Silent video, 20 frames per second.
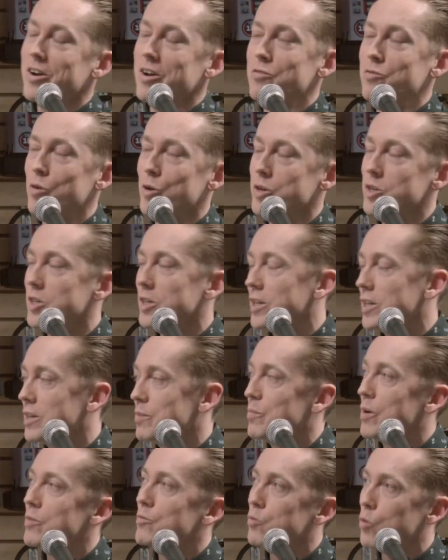unfortunately,
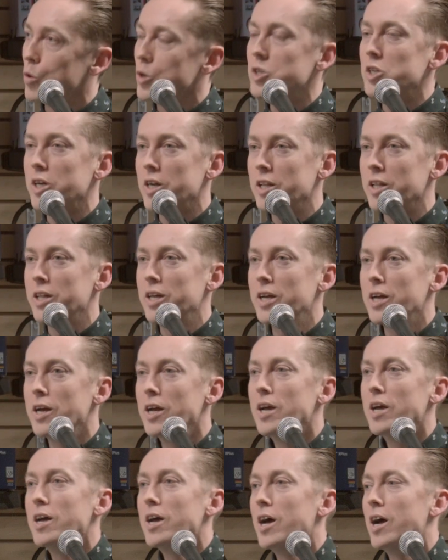but fortunately.
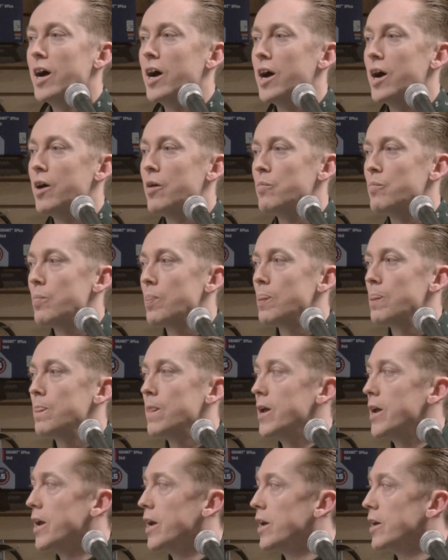
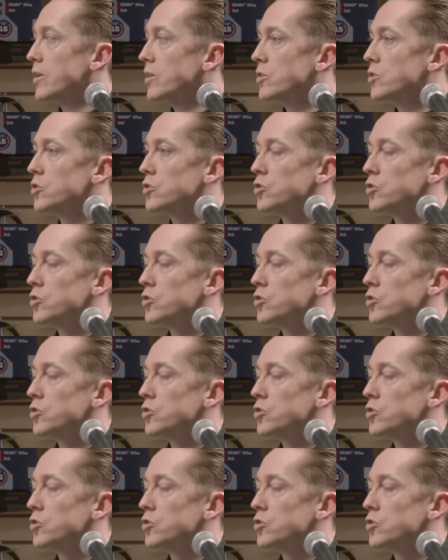I